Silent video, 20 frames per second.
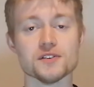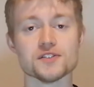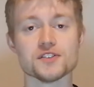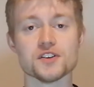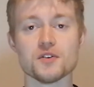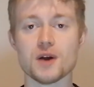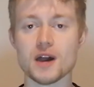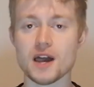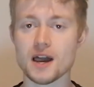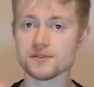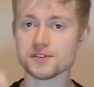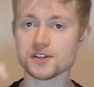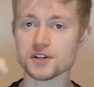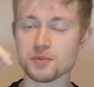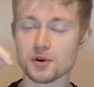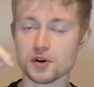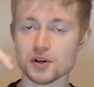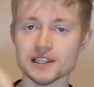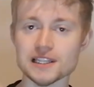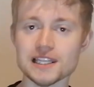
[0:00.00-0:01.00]
So I'm going
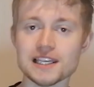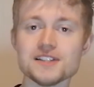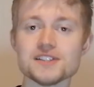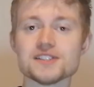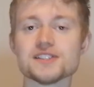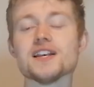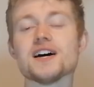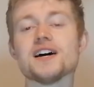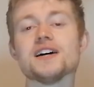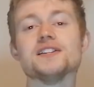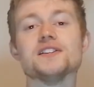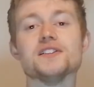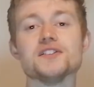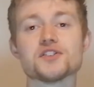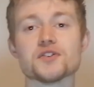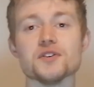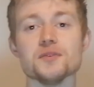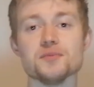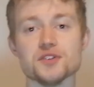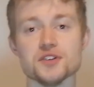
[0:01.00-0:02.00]
to put a link to that in the
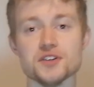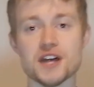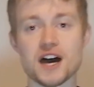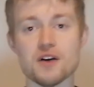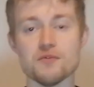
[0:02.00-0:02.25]
description,